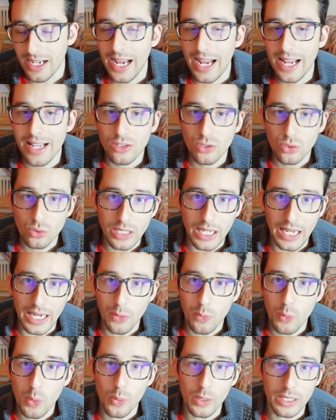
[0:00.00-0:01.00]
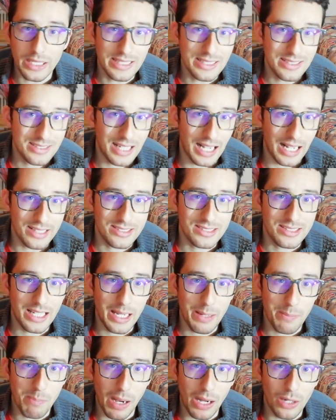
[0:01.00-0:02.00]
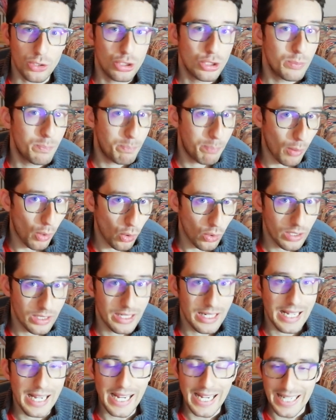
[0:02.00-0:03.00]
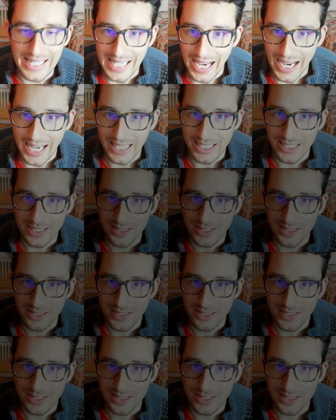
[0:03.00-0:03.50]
and today we will discuss about Pong AI.